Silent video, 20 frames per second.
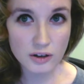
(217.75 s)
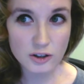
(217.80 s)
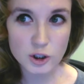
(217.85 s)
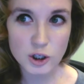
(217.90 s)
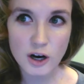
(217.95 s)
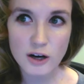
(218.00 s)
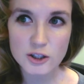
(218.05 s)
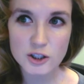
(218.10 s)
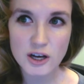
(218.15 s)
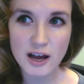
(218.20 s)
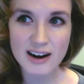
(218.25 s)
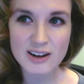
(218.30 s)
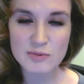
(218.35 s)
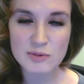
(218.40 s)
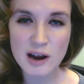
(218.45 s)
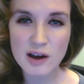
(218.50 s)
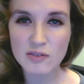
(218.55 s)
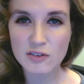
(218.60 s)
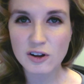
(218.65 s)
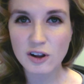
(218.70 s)
Josh Gad has been
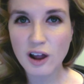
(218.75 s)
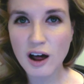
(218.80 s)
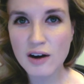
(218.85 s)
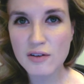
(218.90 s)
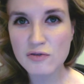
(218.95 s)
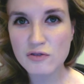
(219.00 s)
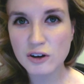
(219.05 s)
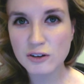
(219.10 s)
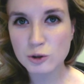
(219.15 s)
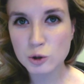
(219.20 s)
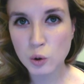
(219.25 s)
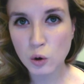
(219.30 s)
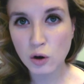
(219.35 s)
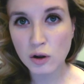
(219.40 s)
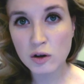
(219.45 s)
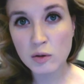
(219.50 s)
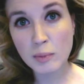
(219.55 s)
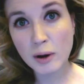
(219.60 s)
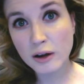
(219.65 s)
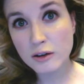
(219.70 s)
having a lot of fun
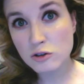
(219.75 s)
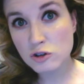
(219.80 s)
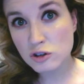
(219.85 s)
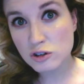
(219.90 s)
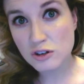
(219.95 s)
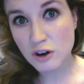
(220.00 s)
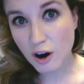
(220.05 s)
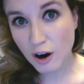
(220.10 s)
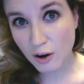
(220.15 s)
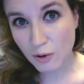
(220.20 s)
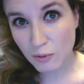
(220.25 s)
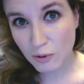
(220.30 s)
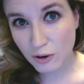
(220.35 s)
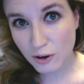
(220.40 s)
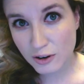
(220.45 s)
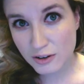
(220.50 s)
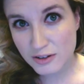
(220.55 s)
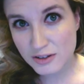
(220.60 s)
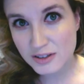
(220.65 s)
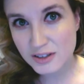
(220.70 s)
trolling about Star
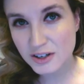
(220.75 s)
Wars,